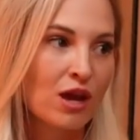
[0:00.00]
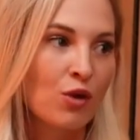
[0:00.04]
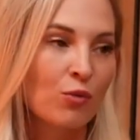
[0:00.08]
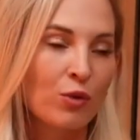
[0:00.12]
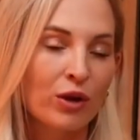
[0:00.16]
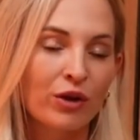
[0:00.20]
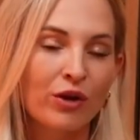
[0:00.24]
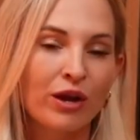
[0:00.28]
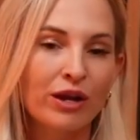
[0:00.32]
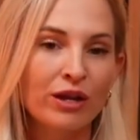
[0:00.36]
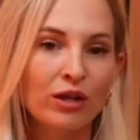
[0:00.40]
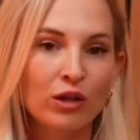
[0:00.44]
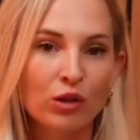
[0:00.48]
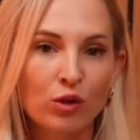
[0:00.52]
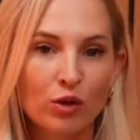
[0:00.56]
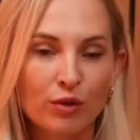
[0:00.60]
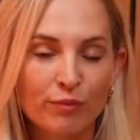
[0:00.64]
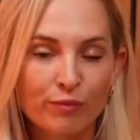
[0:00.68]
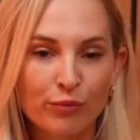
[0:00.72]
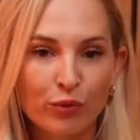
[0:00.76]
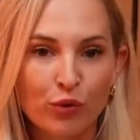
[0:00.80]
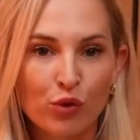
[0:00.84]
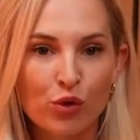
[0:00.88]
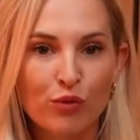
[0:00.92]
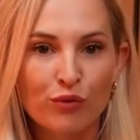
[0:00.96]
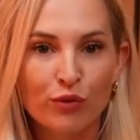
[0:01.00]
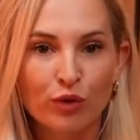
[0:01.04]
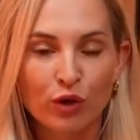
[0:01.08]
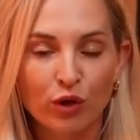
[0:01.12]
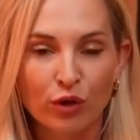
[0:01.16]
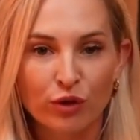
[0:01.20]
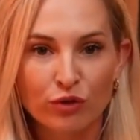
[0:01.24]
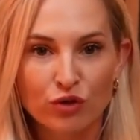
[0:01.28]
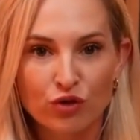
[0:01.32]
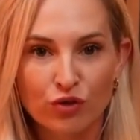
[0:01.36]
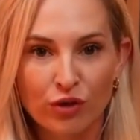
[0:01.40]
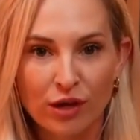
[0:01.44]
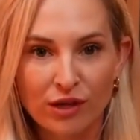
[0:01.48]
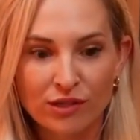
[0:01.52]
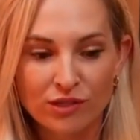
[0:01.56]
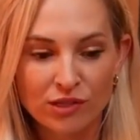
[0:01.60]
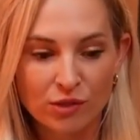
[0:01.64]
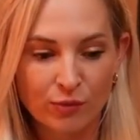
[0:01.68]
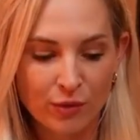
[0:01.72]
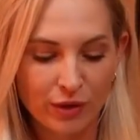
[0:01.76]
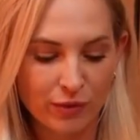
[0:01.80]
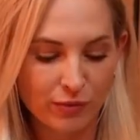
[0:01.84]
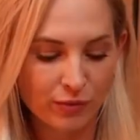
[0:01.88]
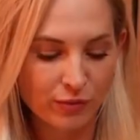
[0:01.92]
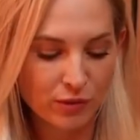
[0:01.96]
We're creating a lot of proof and a lot of trust.
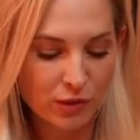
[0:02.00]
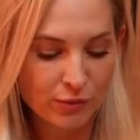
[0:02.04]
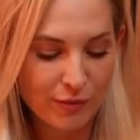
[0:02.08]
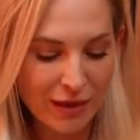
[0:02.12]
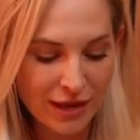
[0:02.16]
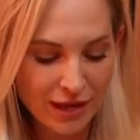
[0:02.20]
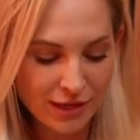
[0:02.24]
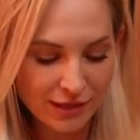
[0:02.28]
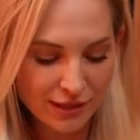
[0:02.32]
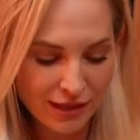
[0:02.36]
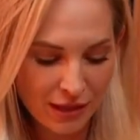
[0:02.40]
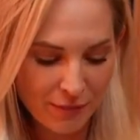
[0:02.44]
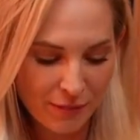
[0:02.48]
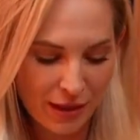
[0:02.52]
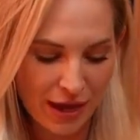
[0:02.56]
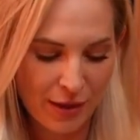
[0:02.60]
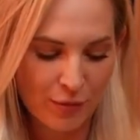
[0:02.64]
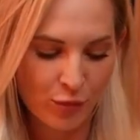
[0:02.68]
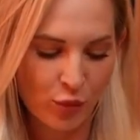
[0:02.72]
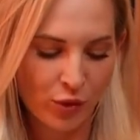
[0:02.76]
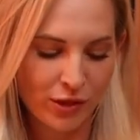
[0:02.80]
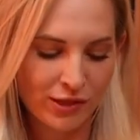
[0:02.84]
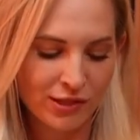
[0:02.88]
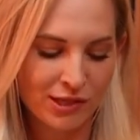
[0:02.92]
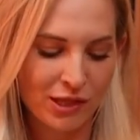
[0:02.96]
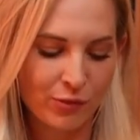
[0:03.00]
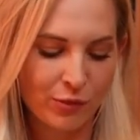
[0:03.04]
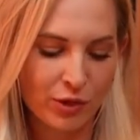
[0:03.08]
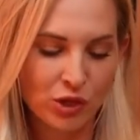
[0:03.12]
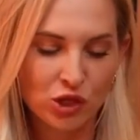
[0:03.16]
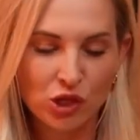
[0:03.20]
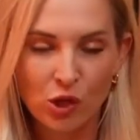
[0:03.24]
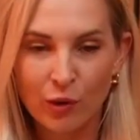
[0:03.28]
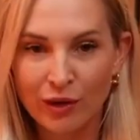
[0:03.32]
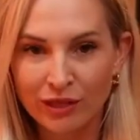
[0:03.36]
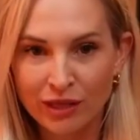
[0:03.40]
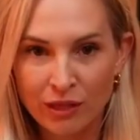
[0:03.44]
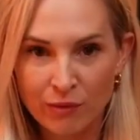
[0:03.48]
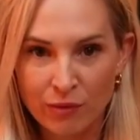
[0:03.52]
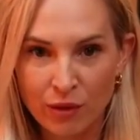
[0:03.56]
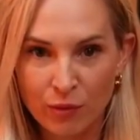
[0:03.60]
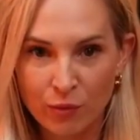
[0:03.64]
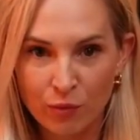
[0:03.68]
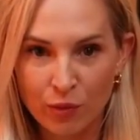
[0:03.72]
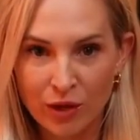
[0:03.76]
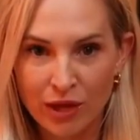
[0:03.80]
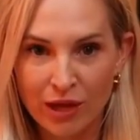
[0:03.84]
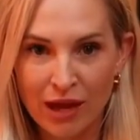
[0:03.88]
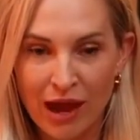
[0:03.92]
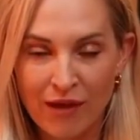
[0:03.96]
So we're speaking to their pain points and then we're showing them that
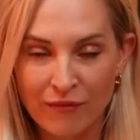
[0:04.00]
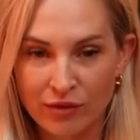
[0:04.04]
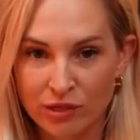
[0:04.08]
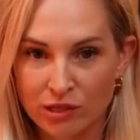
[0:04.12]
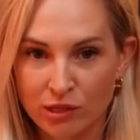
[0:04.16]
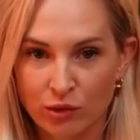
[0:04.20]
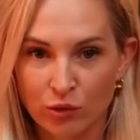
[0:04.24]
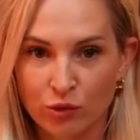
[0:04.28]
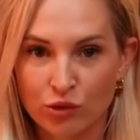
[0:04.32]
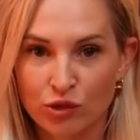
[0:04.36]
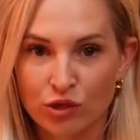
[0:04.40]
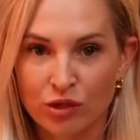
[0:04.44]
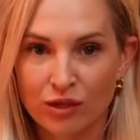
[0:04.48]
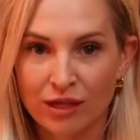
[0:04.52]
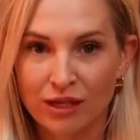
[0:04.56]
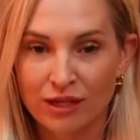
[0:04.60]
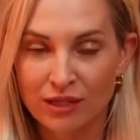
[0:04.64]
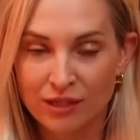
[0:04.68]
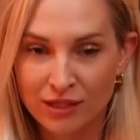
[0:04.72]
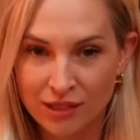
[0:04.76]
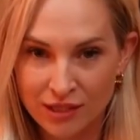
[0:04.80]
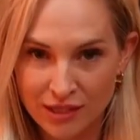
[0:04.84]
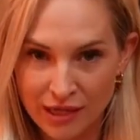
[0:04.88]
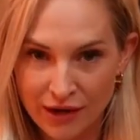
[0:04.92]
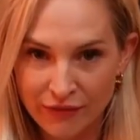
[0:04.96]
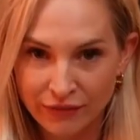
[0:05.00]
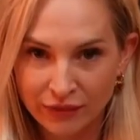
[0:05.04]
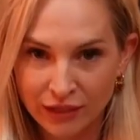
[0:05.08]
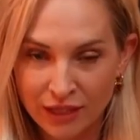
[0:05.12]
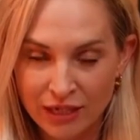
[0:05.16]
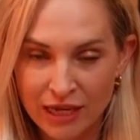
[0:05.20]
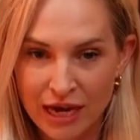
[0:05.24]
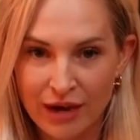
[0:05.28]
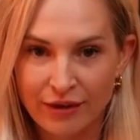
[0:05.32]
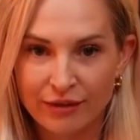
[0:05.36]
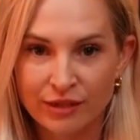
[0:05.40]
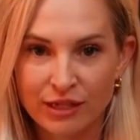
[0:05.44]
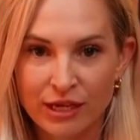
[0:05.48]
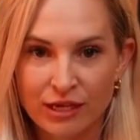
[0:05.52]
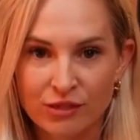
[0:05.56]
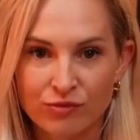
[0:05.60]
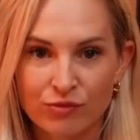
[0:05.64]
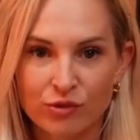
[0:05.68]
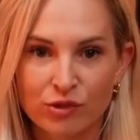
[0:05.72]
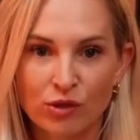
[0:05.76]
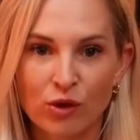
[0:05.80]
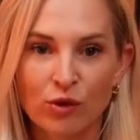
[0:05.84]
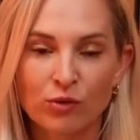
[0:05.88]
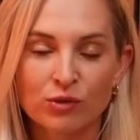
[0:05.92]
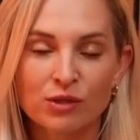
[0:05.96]
we have a solution that definitely guarantees
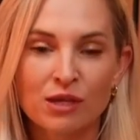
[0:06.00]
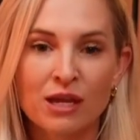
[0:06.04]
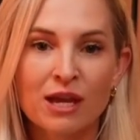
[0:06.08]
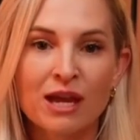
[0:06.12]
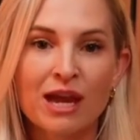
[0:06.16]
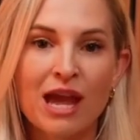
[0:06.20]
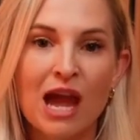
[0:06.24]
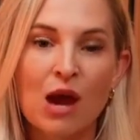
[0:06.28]
results.